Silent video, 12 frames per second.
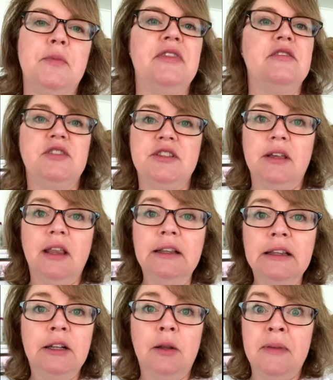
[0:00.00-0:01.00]
when they're still a
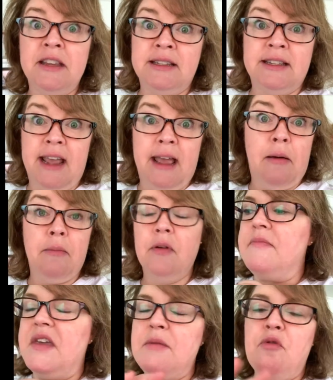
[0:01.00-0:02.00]
little bit damp.
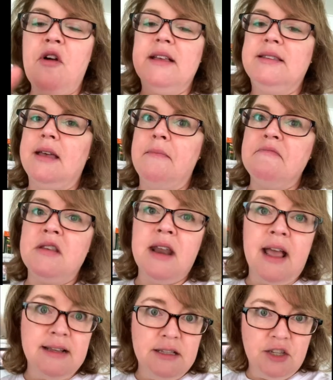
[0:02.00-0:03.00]
They press up
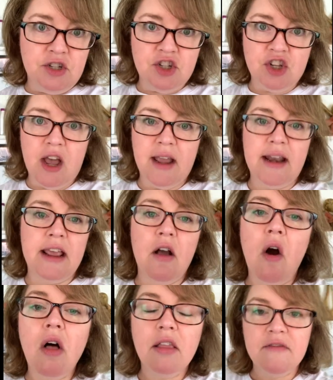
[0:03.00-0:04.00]
nice and shiny.
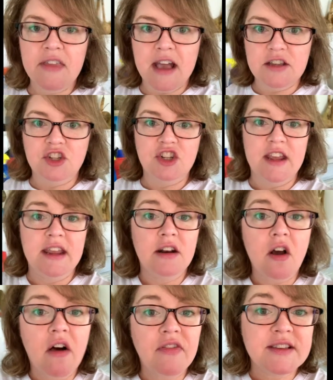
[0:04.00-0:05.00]
All of that sheen
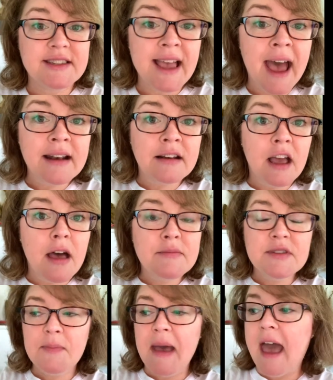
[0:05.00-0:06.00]
on the satin
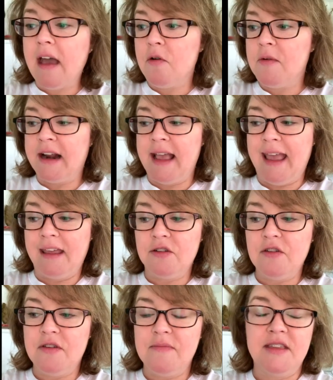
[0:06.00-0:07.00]
comes back when I
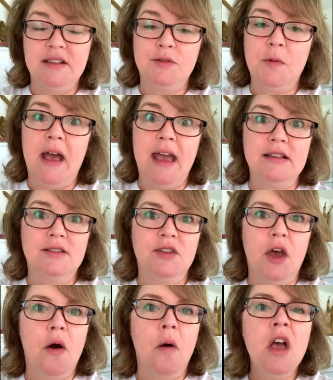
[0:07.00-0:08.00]
handle them this way.
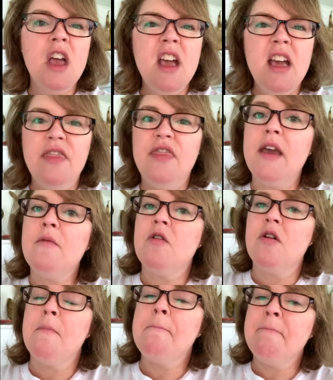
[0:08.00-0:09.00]
So they
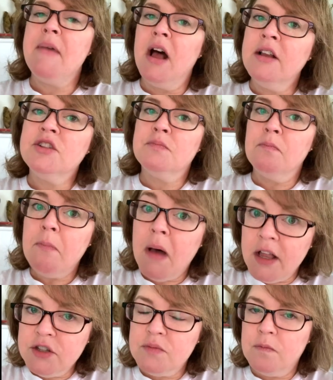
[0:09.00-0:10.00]
were much,
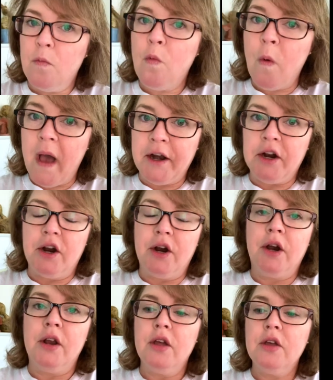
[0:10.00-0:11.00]
much
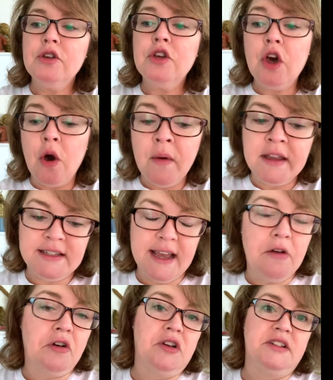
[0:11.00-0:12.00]
wetter going
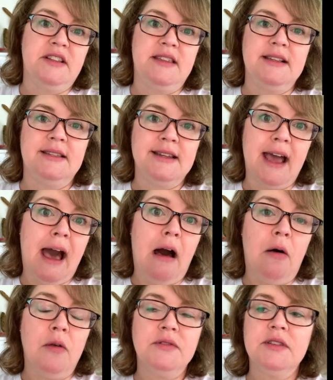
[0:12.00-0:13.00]
down onto these
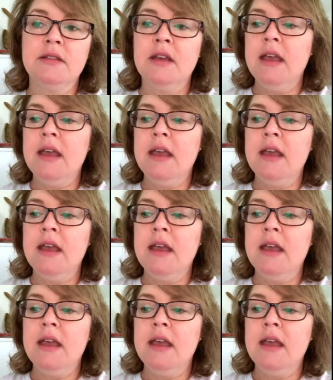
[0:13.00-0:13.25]
towels,